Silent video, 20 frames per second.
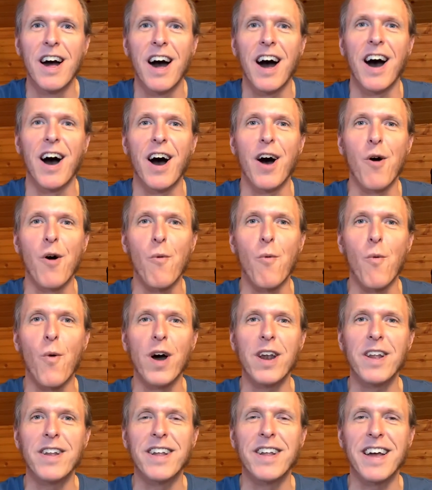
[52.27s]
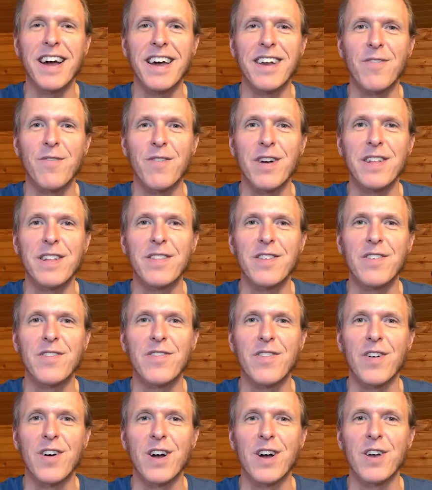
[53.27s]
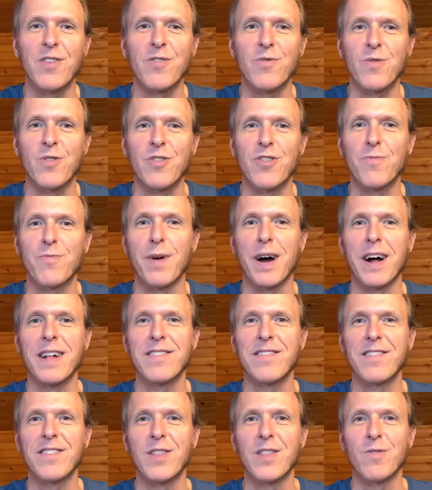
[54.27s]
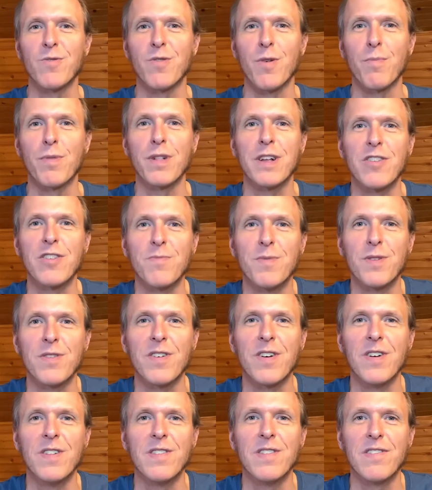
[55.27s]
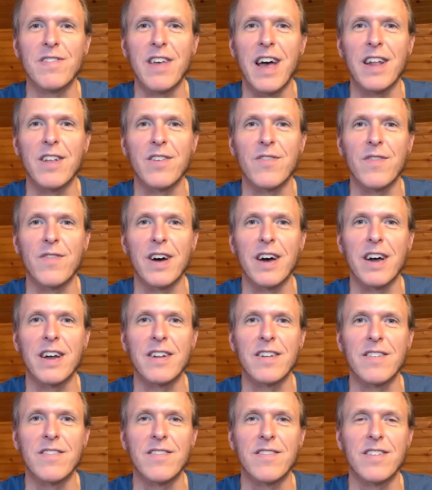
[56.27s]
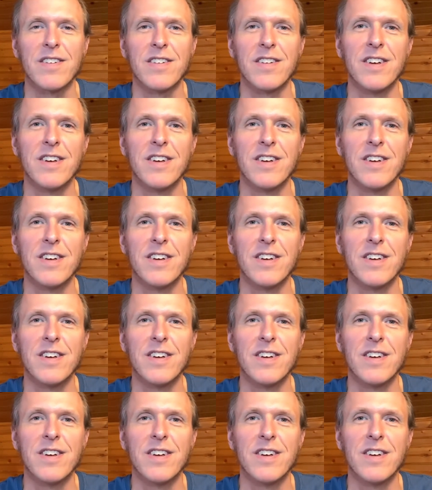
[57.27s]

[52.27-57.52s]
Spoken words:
wanted to kind of write this song as a response to the Replacement's Unsatisfied, because the